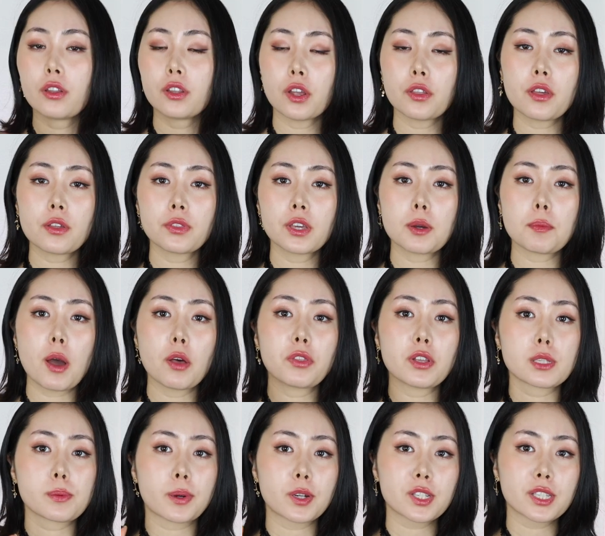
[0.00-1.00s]
Another thing about
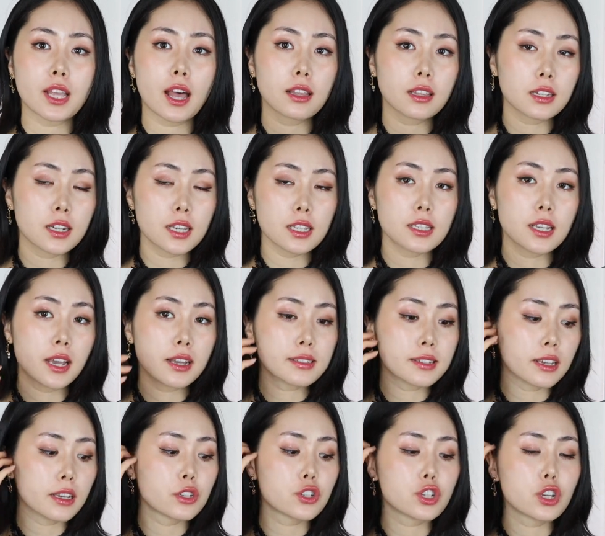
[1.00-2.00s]
these personality tests,
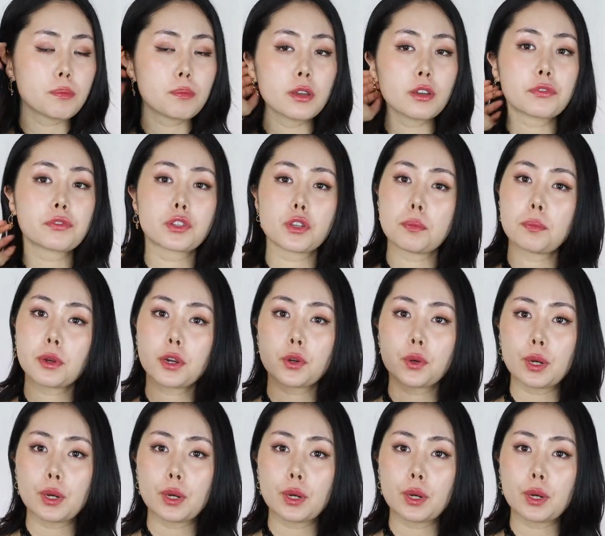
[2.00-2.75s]
it should be super